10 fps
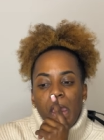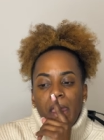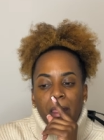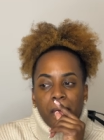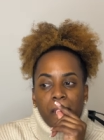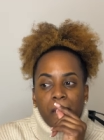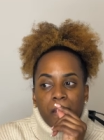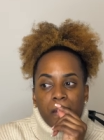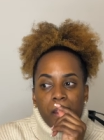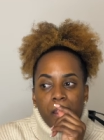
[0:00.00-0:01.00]
And
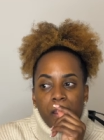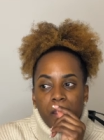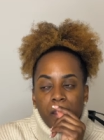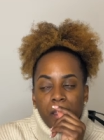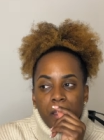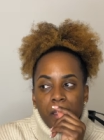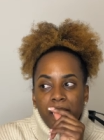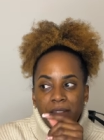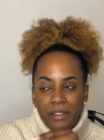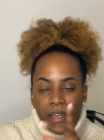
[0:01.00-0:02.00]
on
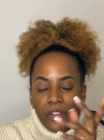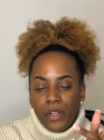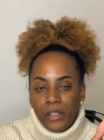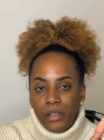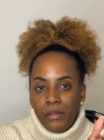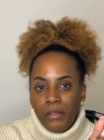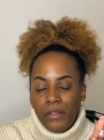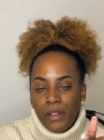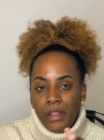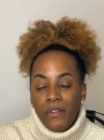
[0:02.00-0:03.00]
yesterday, I started to
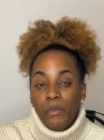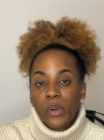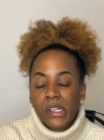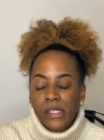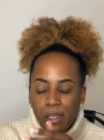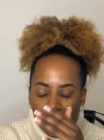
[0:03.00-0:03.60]
feel even more sick.